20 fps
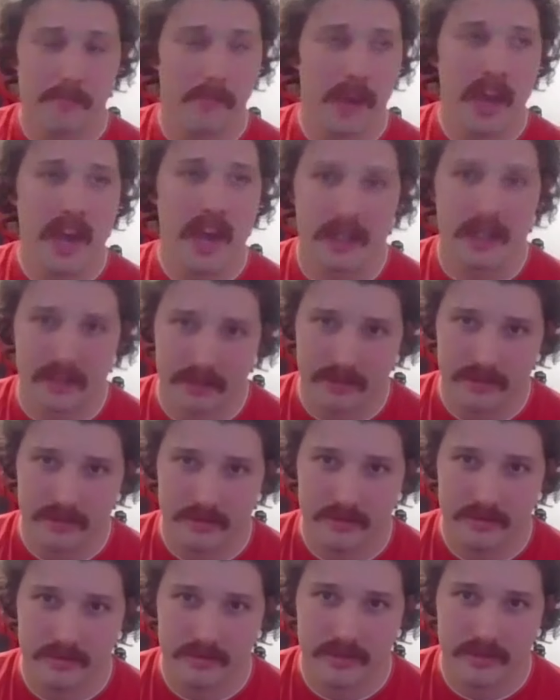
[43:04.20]
mad.
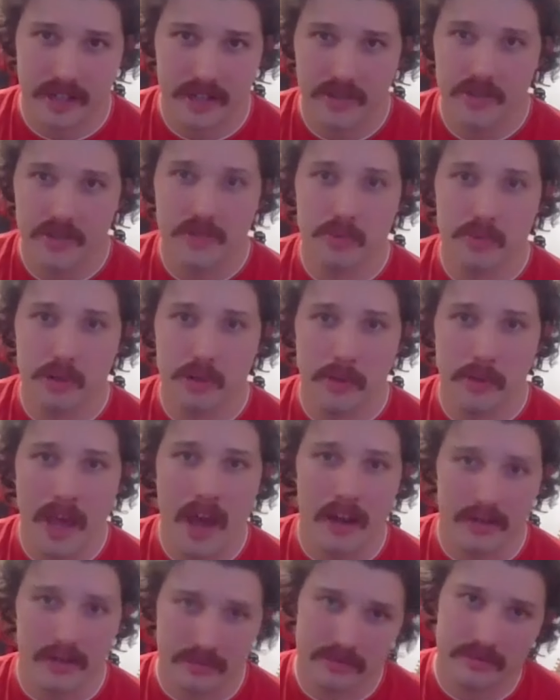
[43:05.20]
I should just put them
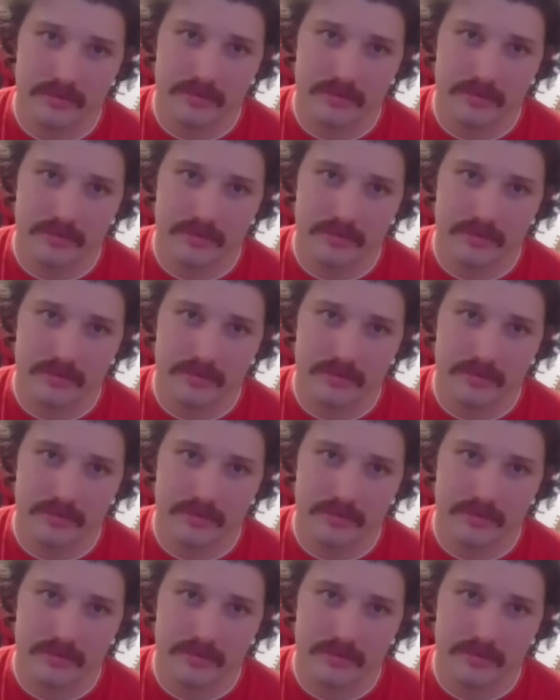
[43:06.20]
out.